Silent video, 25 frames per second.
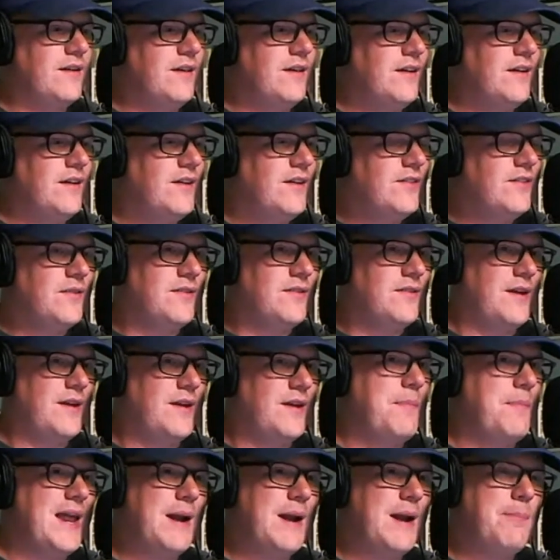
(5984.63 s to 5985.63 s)
So I was like,
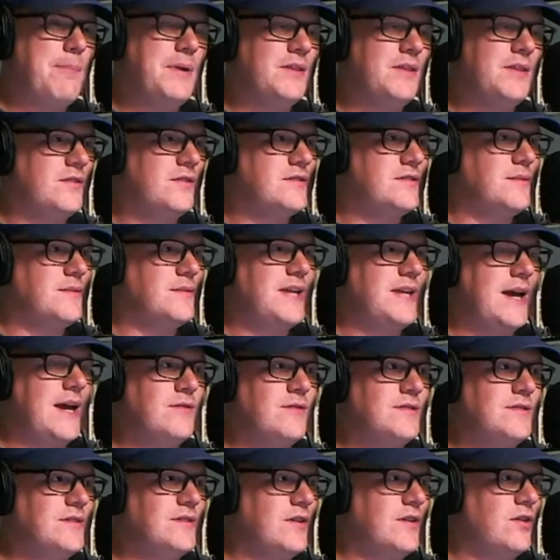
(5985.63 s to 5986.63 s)
man, I bet there's some towns
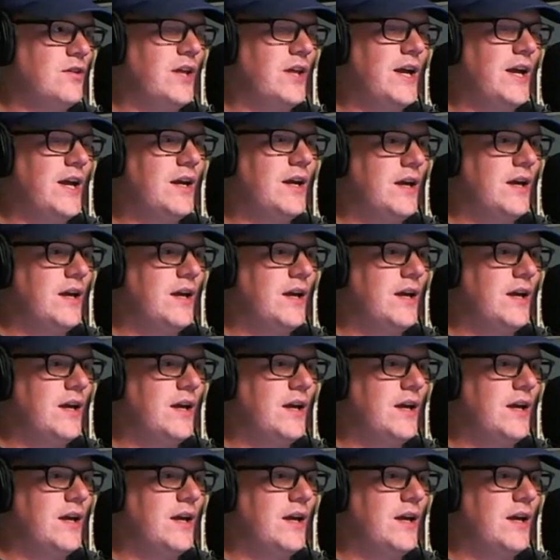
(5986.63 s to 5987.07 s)
that are like,